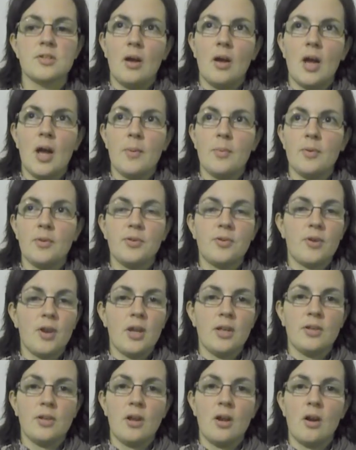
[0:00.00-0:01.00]
I'm a trained
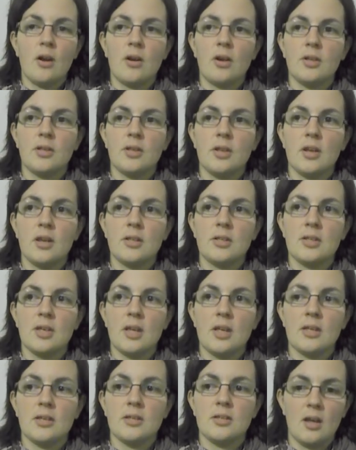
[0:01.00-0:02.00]
architect
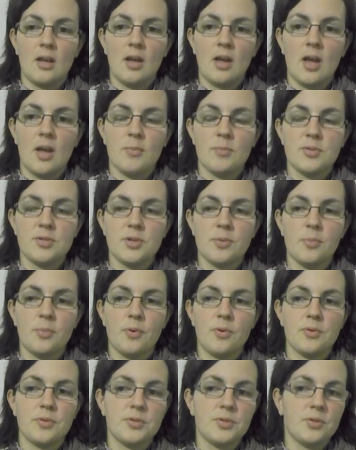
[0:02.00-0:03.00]
and I'm
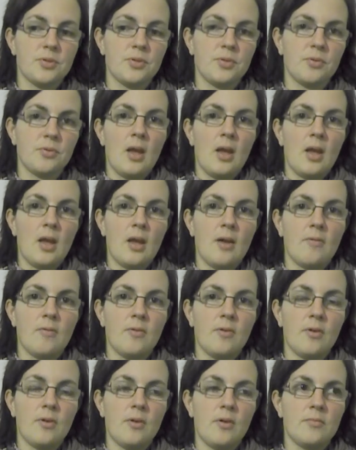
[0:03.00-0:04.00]
supposed to have
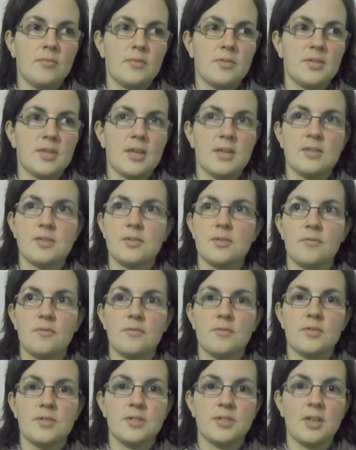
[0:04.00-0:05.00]
a sense of
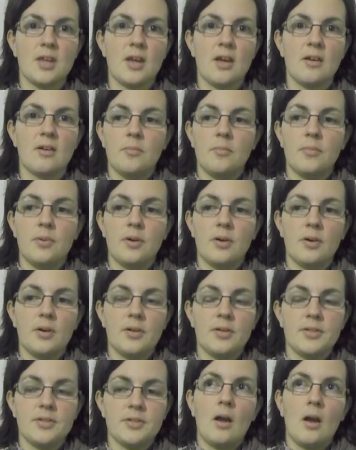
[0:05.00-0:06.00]
style,
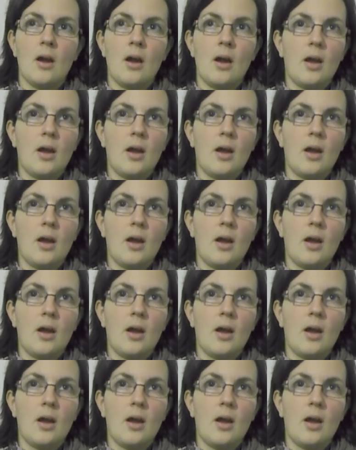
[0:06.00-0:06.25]
but I